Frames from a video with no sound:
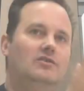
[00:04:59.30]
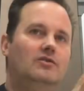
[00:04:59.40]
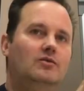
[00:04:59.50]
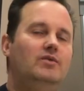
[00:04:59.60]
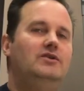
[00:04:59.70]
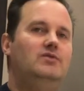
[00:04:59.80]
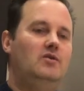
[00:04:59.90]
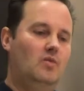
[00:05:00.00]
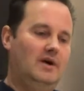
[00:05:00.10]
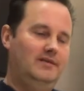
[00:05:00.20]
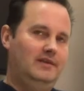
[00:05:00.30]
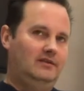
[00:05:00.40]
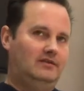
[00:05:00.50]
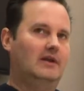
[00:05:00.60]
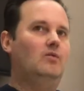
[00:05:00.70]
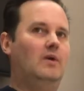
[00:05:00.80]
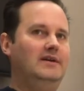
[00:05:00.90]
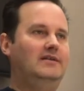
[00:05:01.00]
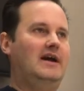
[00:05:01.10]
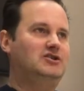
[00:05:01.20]
so the, we're doing one this, like
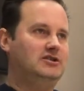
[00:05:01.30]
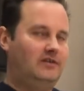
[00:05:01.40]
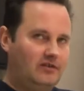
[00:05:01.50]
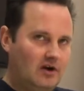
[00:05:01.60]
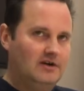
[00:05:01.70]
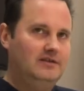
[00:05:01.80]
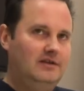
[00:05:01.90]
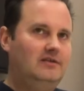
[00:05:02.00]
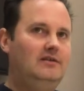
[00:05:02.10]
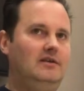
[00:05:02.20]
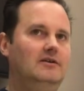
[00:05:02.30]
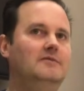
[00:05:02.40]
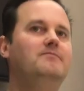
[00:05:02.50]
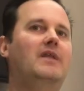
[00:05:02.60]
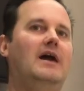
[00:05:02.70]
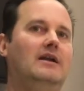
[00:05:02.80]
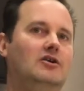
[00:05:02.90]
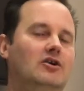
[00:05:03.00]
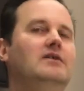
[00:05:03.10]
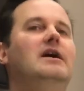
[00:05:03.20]
one is actually started this year, and
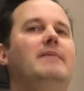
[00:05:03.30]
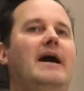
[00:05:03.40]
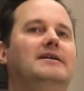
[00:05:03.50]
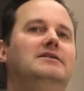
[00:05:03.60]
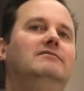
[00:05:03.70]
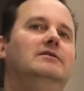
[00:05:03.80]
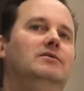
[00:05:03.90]
currently I'm actively